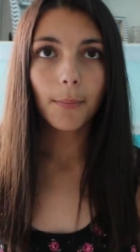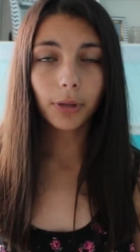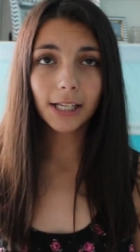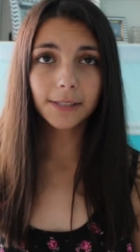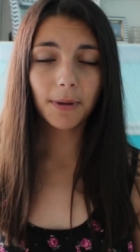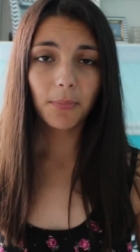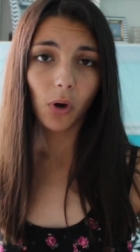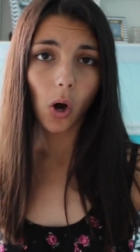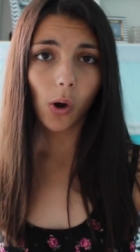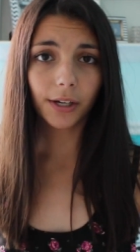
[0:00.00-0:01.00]
Plus
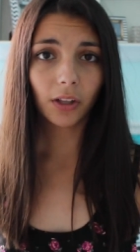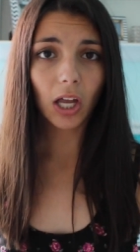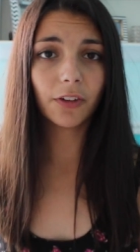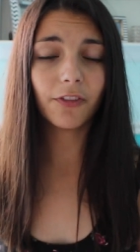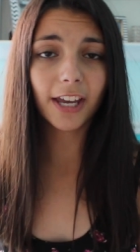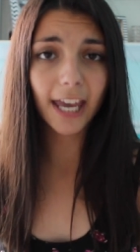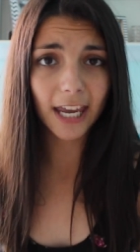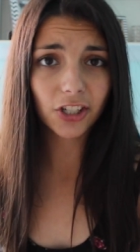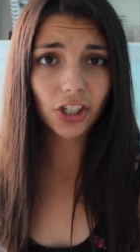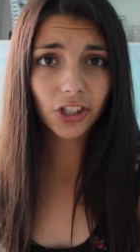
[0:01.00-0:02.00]
people go on a lot of
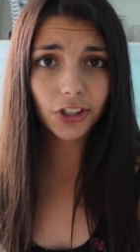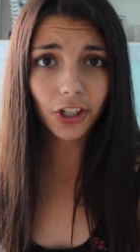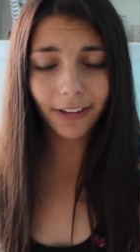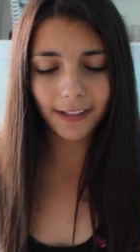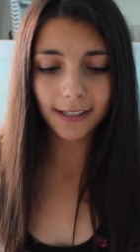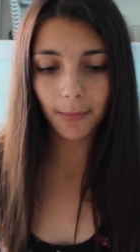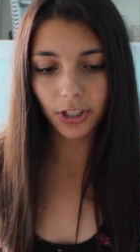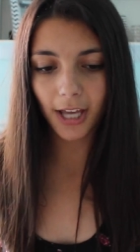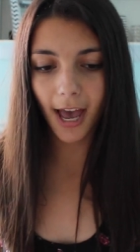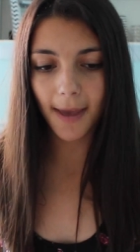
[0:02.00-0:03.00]
vacations during the
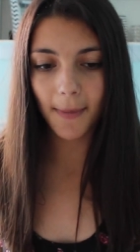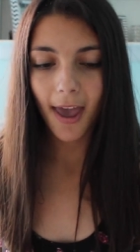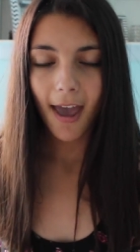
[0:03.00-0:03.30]
summertime,